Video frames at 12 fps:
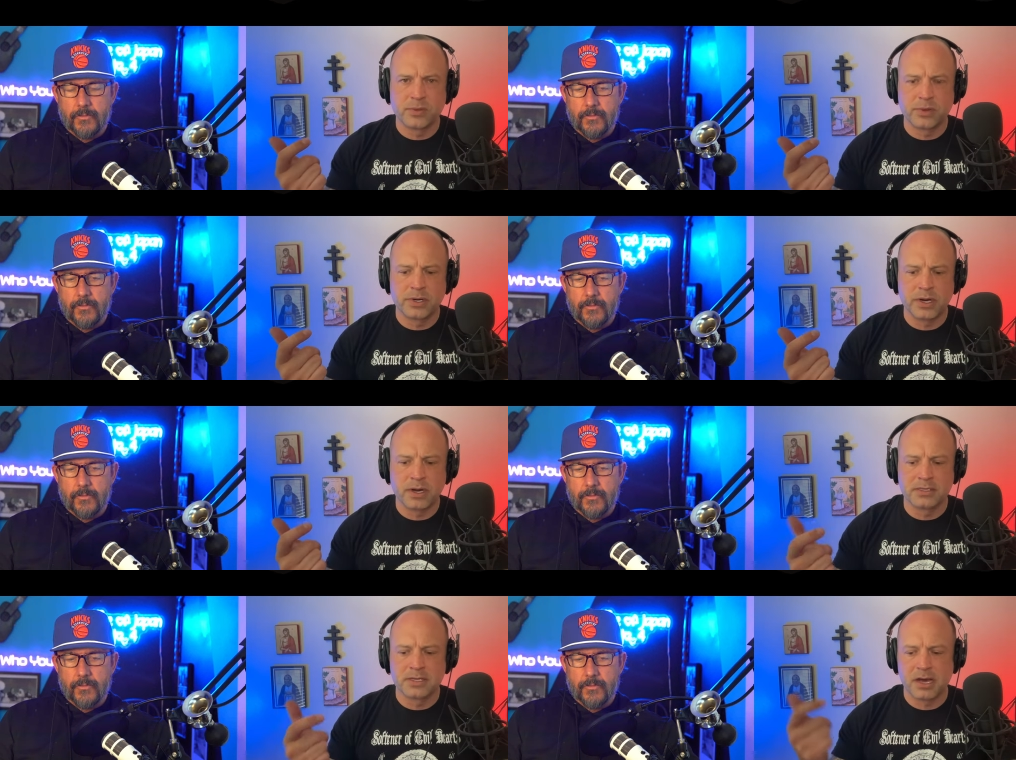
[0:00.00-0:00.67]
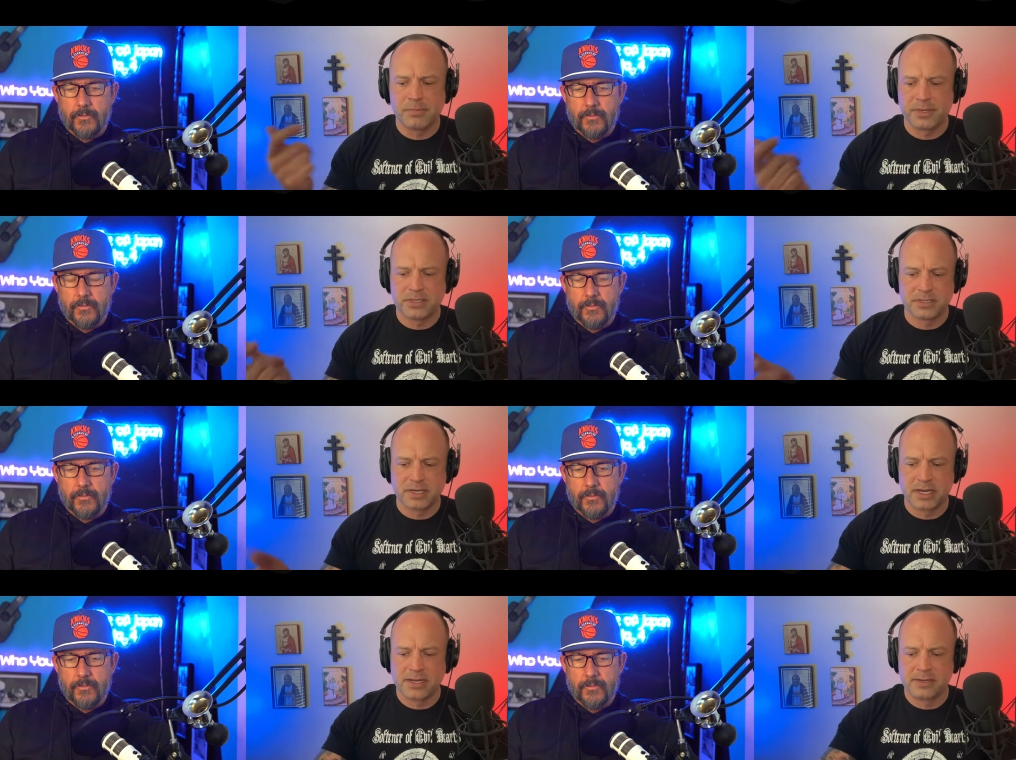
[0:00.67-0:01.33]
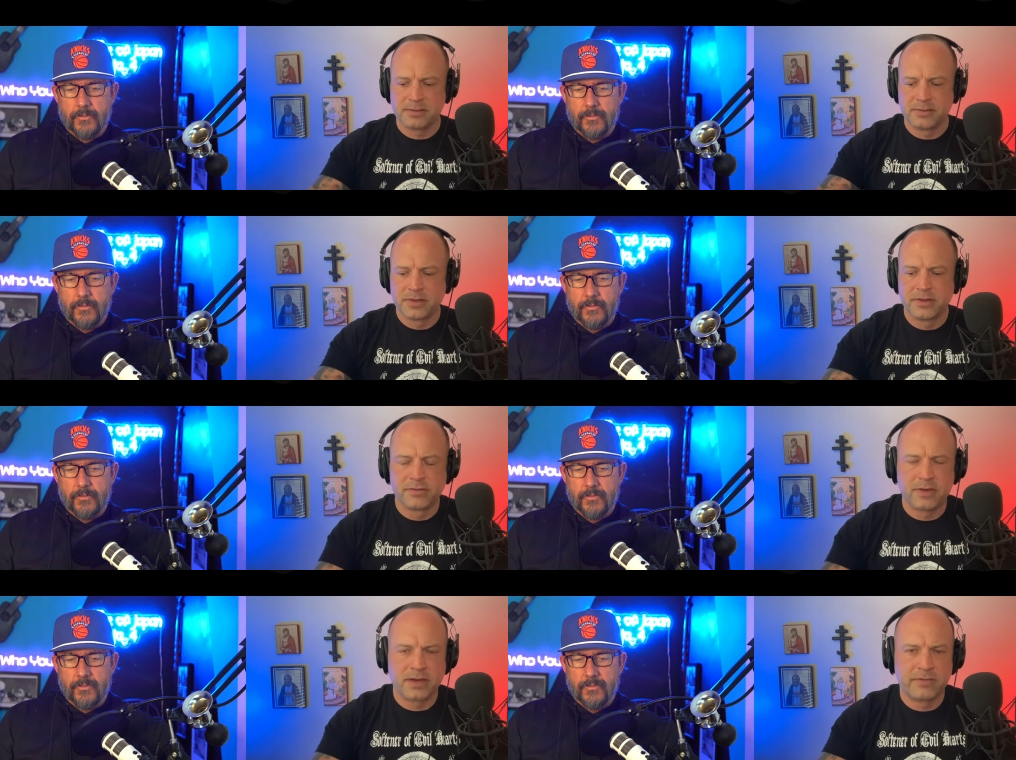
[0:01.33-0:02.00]
Speaker 1: for on topics that I
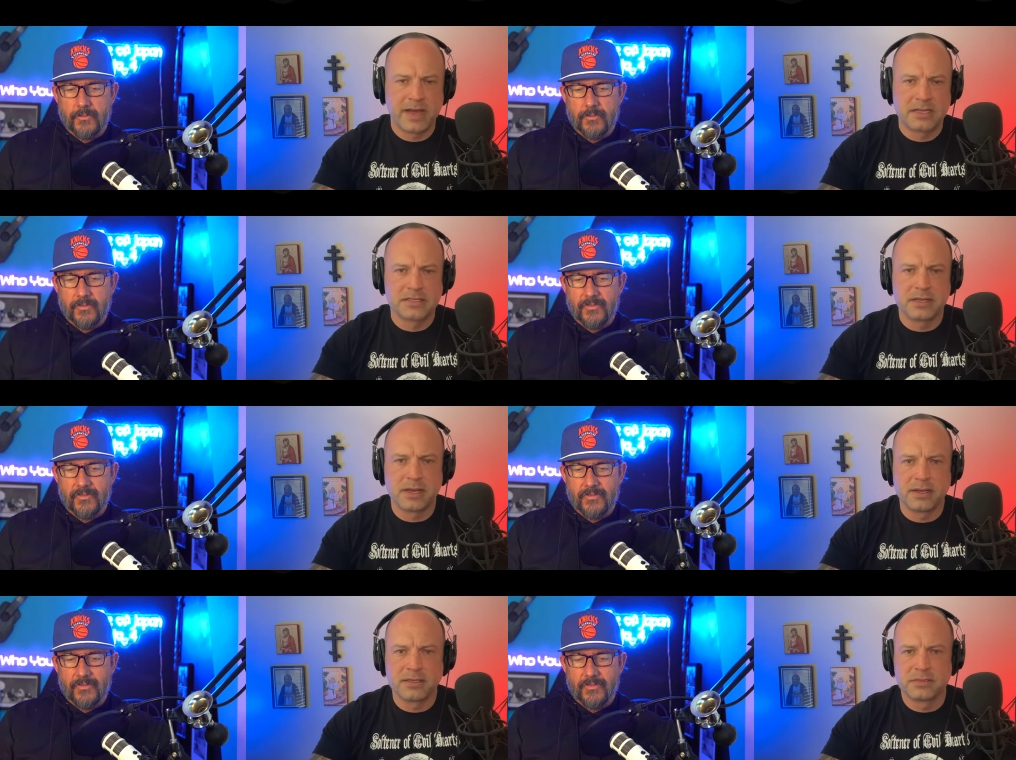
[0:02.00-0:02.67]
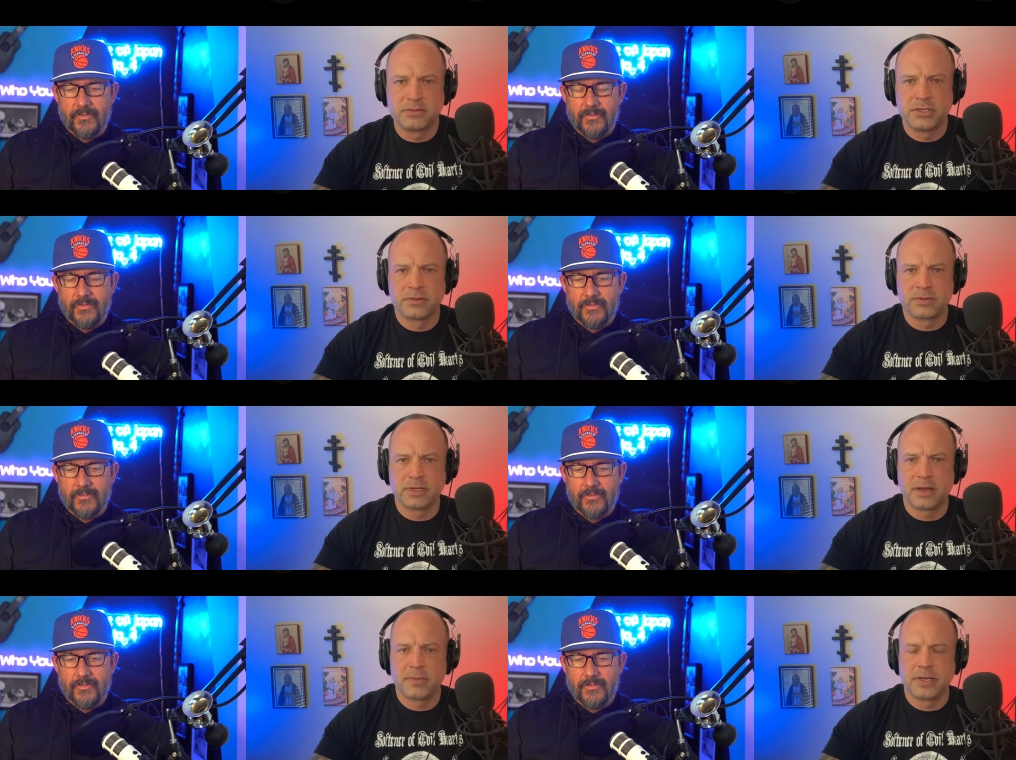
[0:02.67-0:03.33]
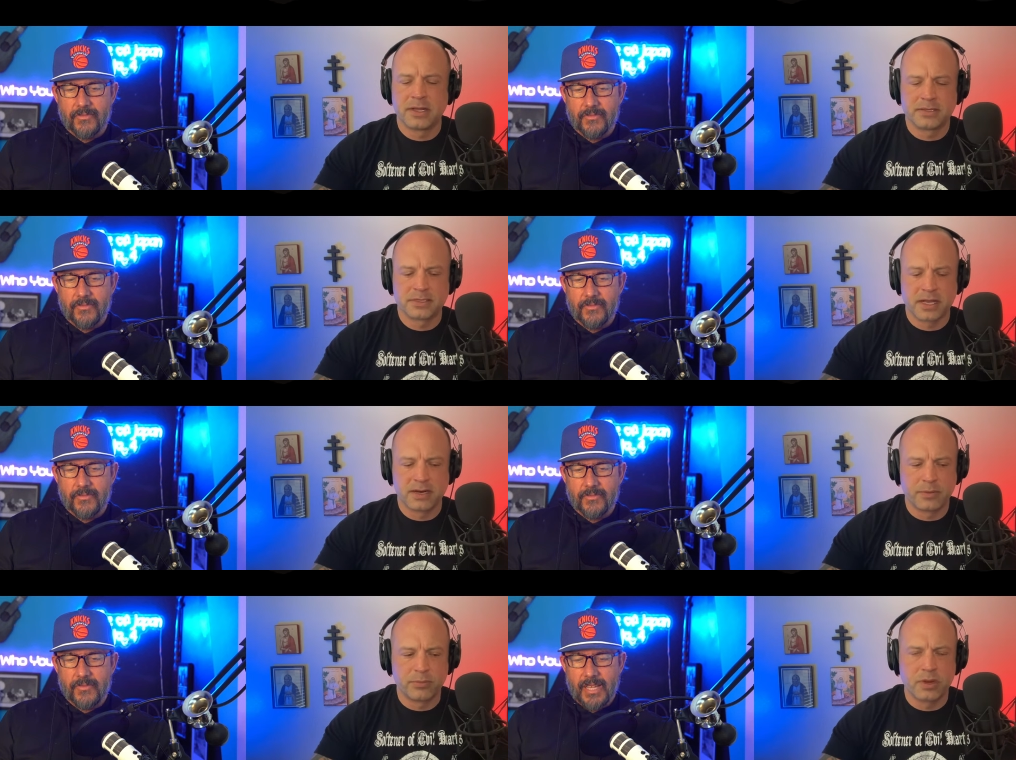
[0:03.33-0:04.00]
find fascinating. Generally, I mean
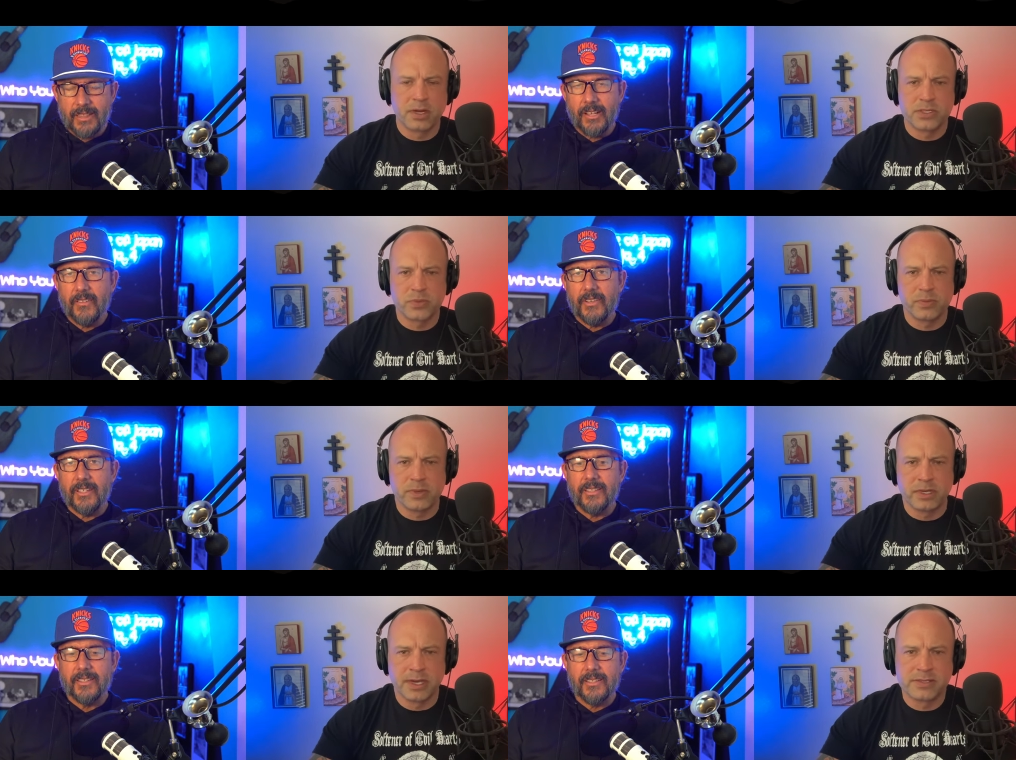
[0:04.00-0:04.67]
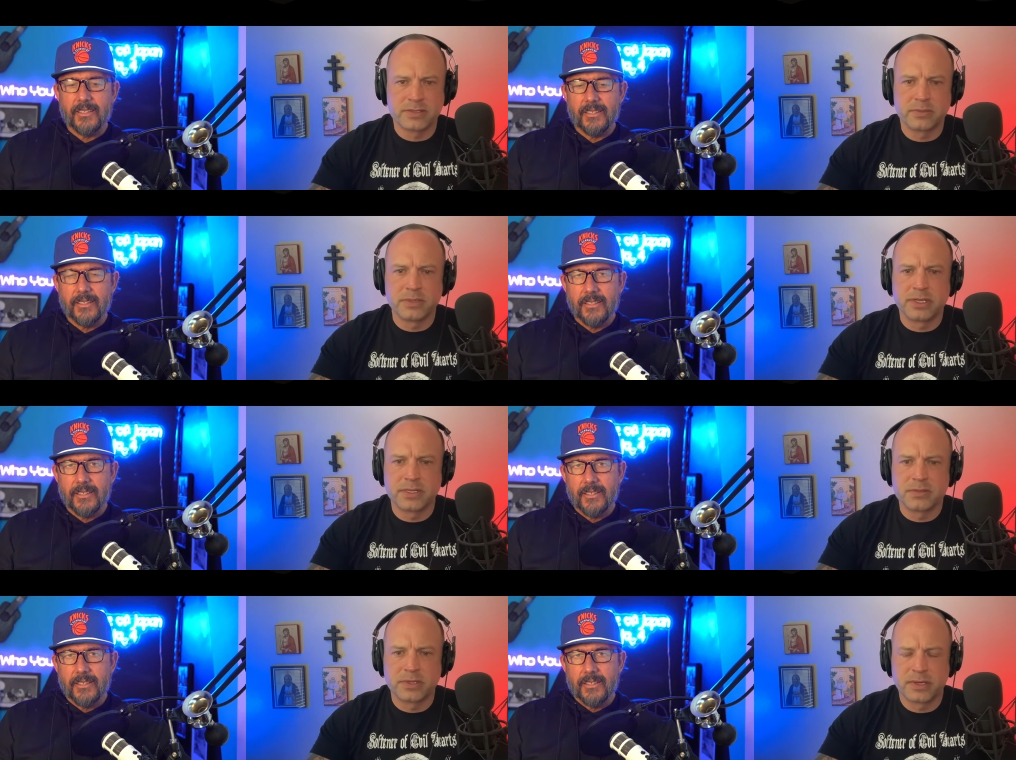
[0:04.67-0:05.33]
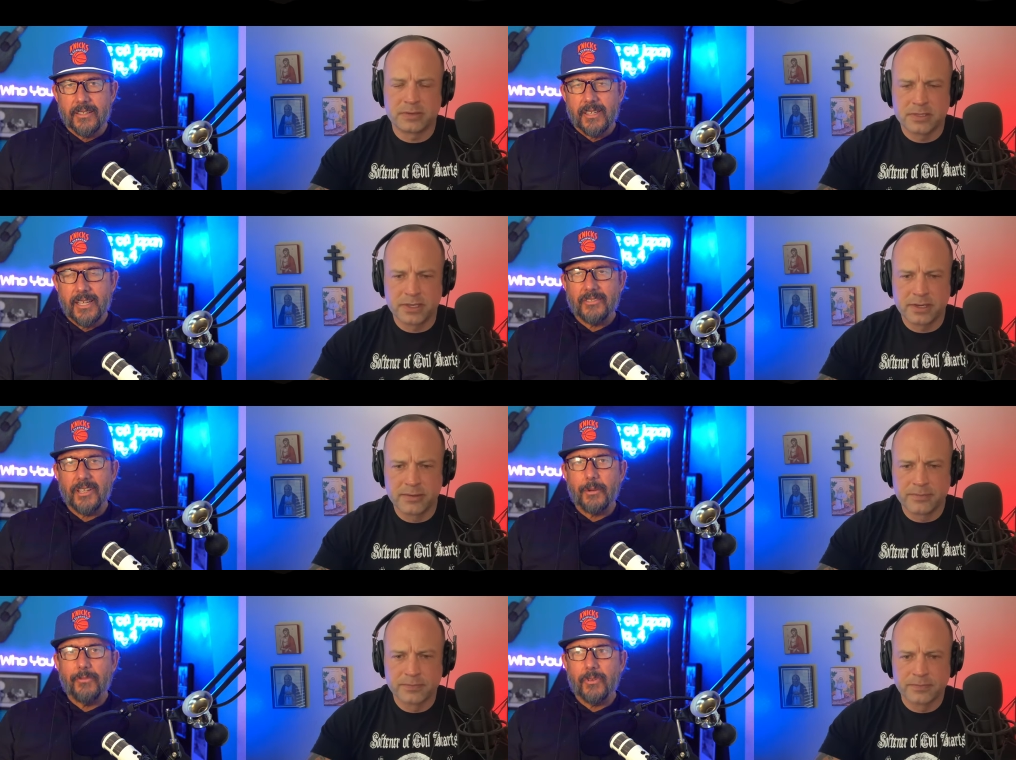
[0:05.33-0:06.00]
that's kind of a broad sweeping it. answer, but that's what I would.
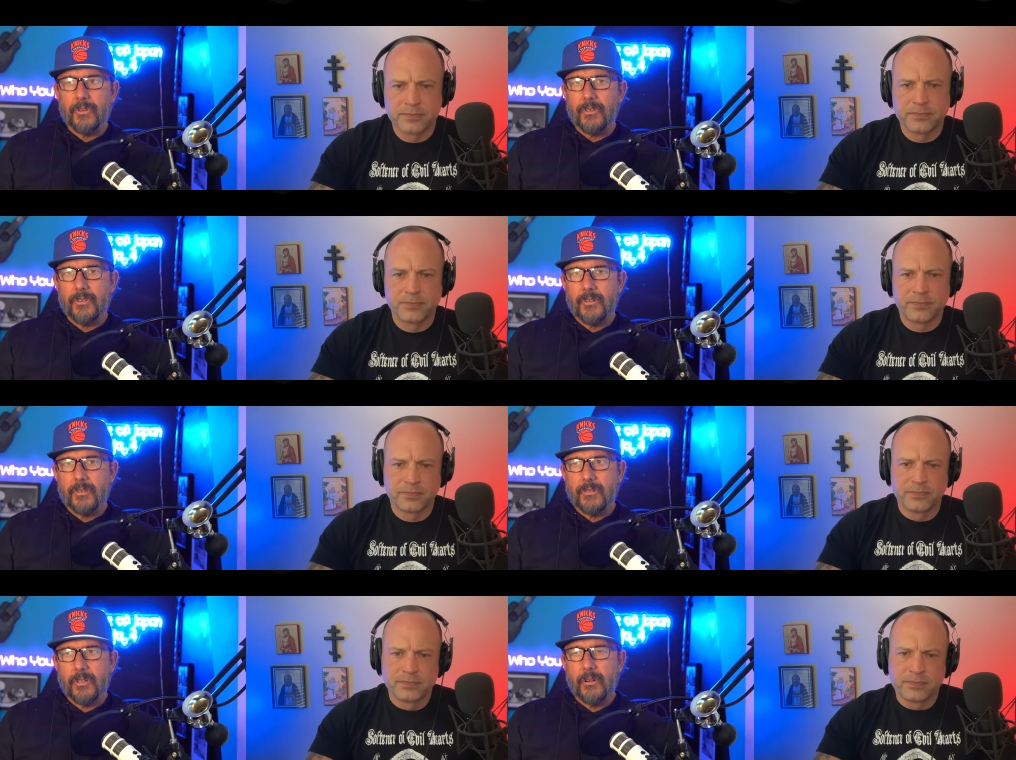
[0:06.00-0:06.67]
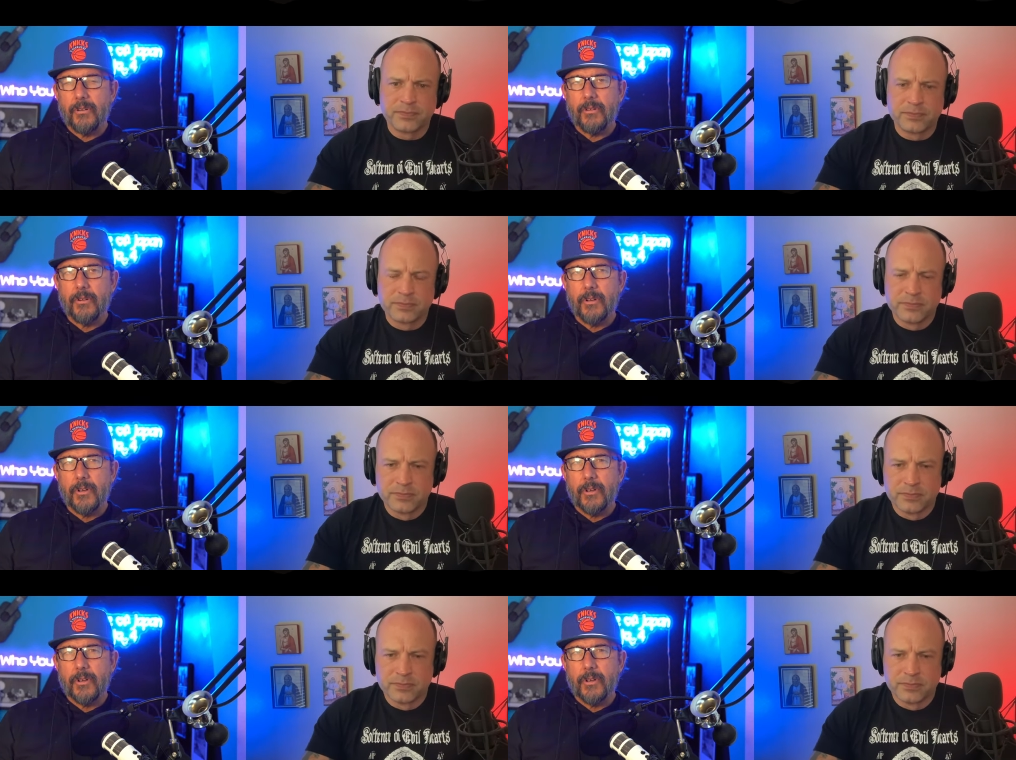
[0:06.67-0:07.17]
That's say.
Speaker 2: helpful. No,